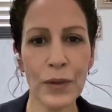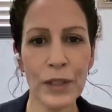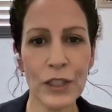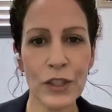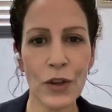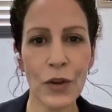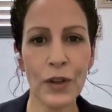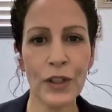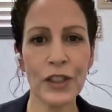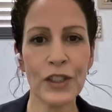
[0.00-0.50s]

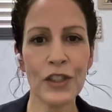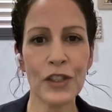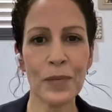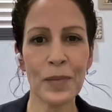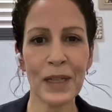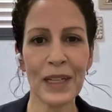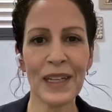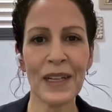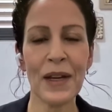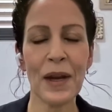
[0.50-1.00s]
It's going to
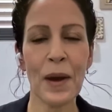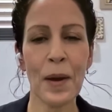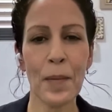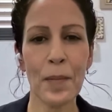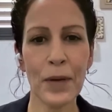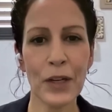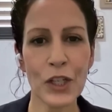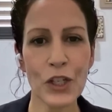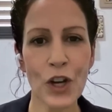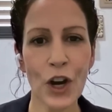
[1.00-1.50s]
be
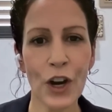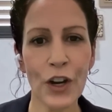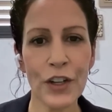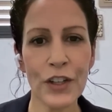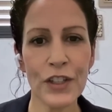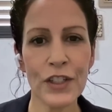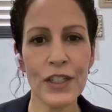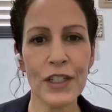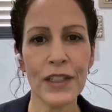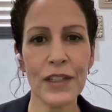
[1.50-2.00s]
much
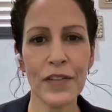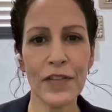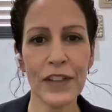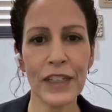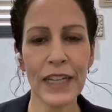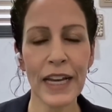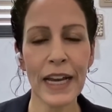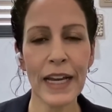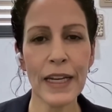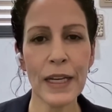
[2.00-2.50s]
harder to
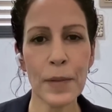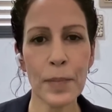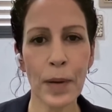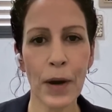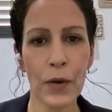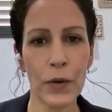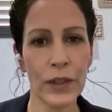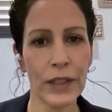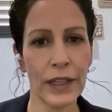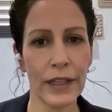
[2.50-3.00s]
defeat any
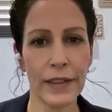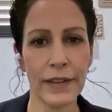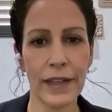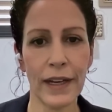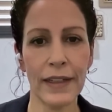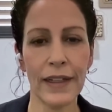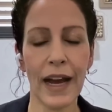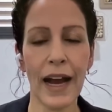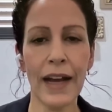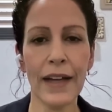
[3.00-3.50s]
power like
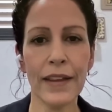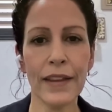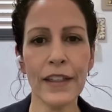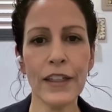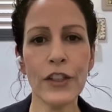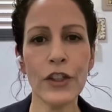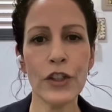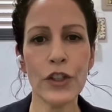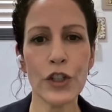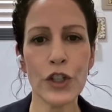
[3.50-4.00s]
that. I
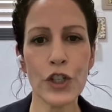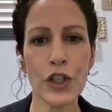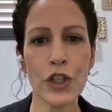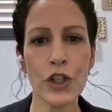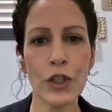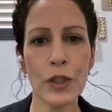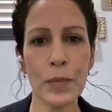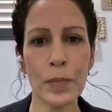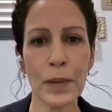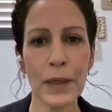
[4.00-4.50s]
think there
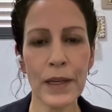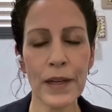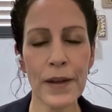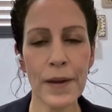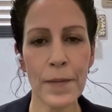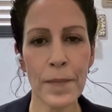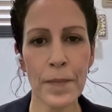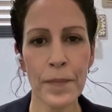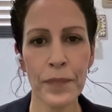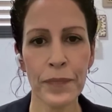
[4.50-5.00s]
should be